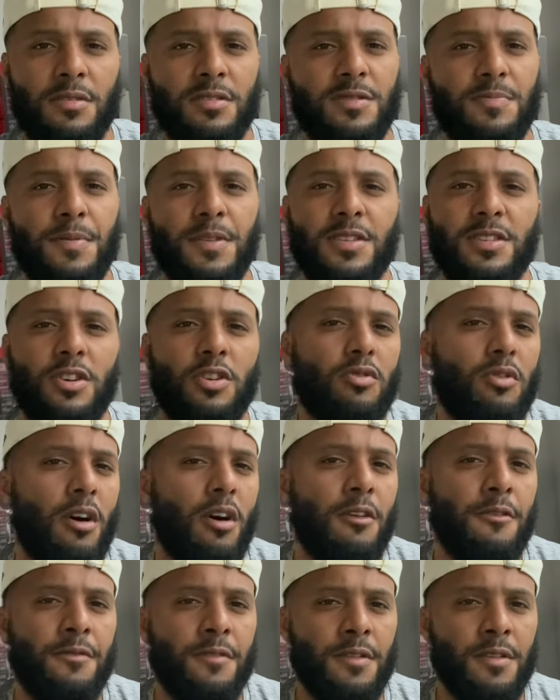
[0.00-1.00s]
Spencer
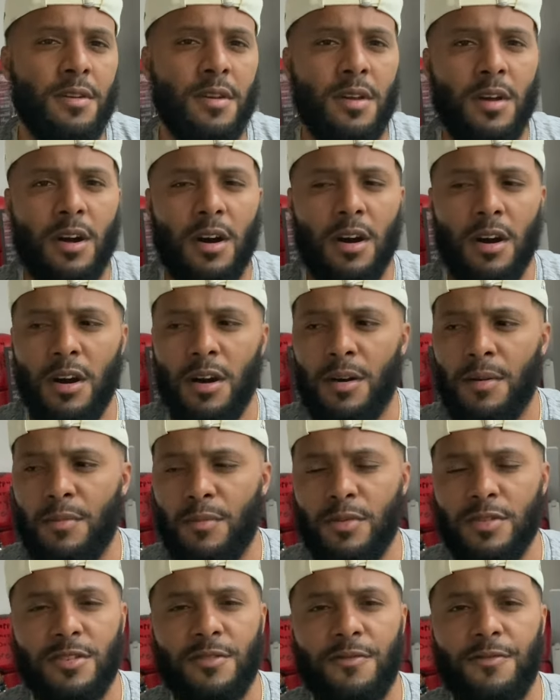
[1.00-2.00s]
Crawford um,
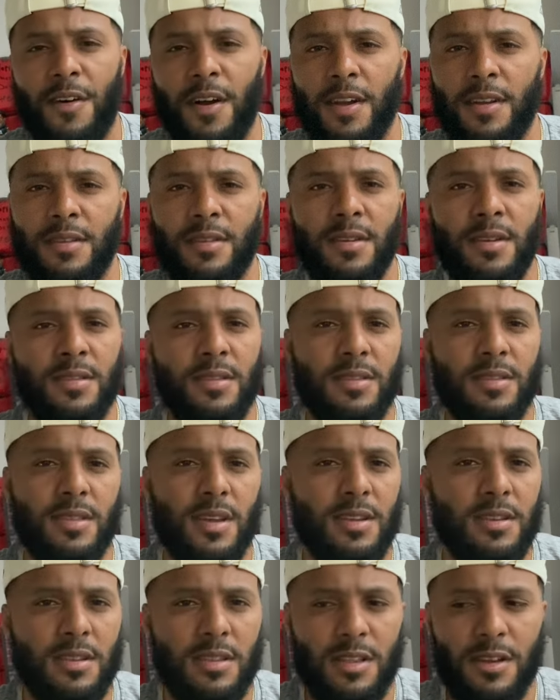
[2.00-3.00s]
was a fight that they
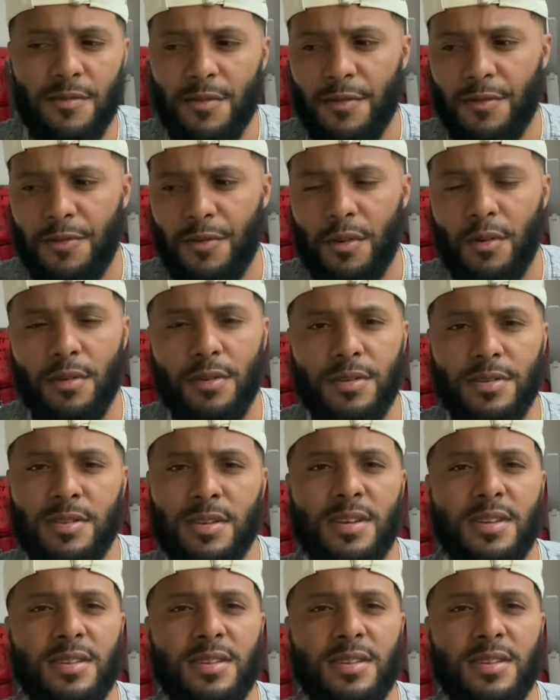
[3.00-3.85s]
delivered for us.